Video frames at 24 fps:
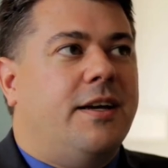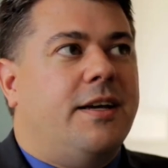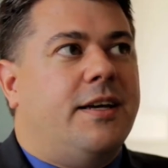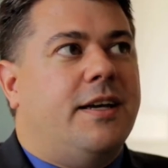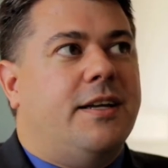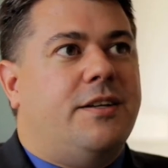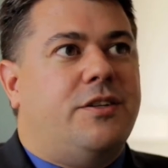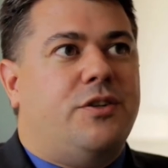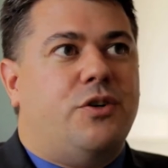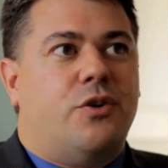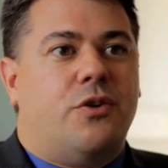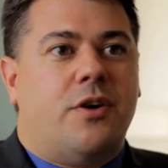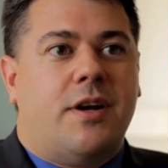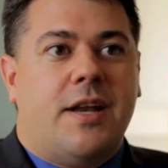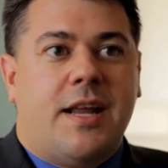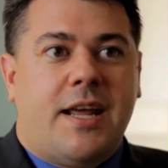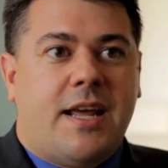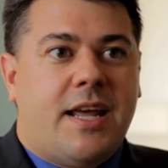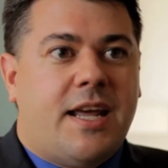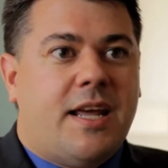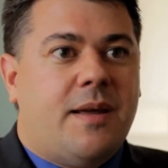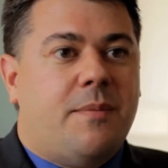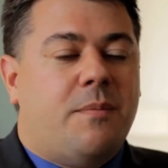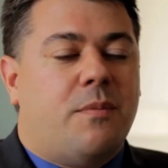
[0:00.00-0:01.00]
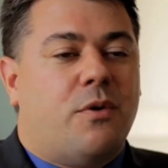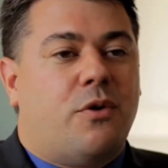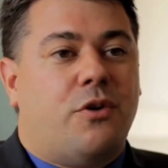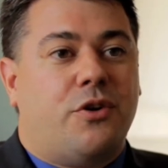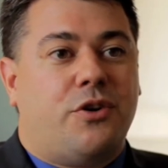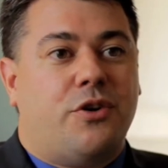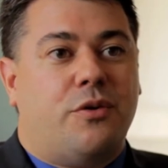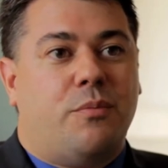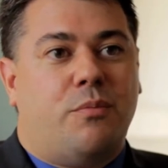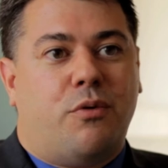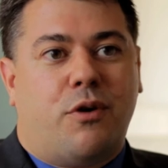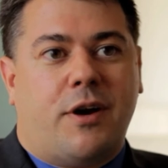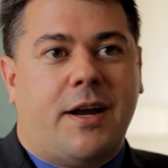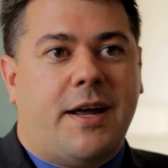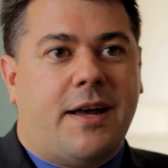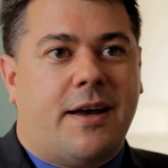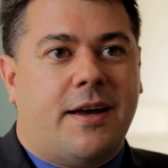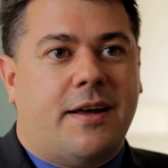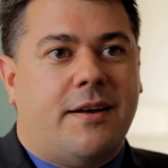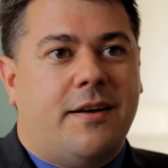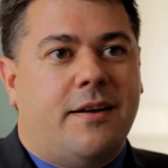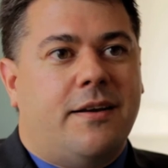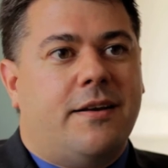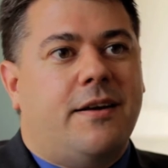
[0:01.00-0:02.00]
It's your name or your
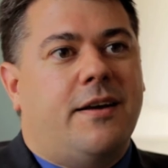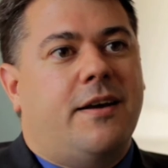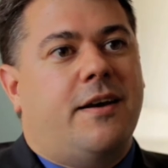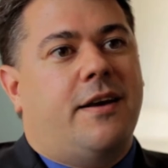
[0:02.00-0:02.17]
brand,